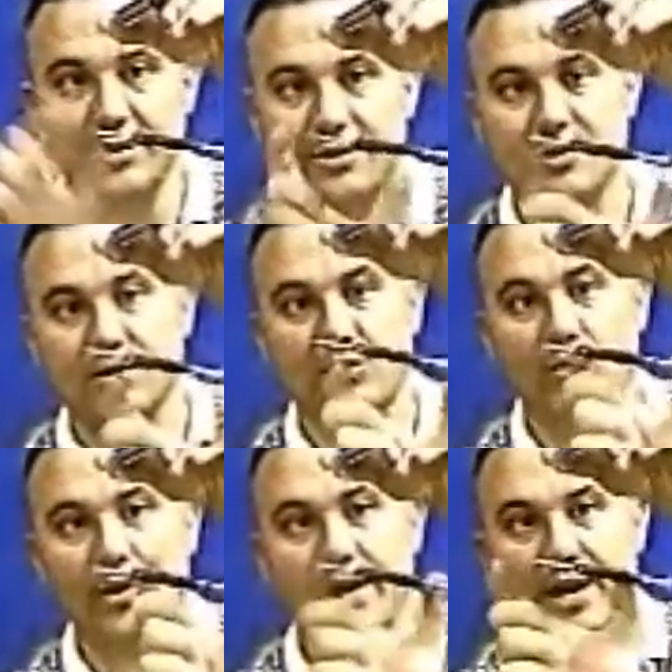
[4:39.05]
is
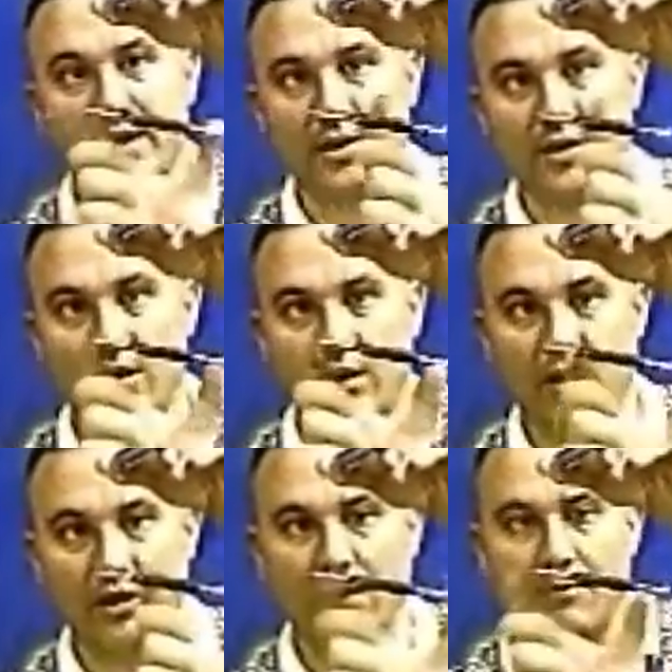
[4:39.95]
creating
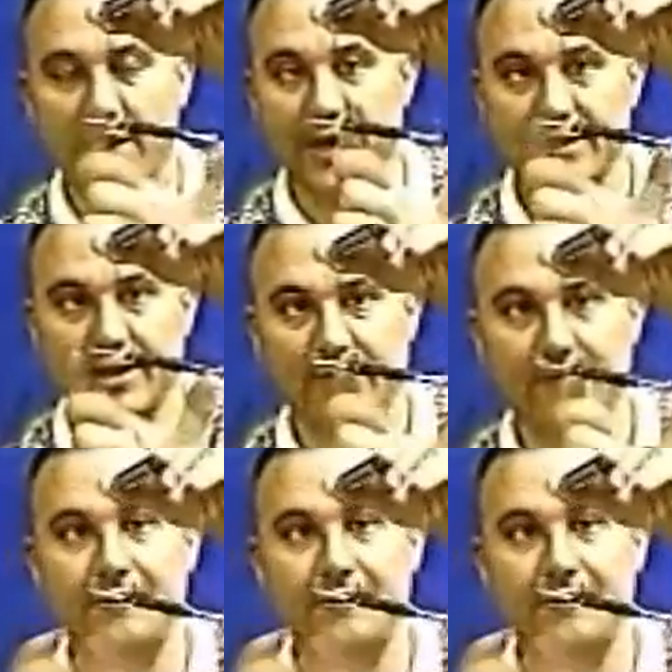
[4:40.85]
a magnetic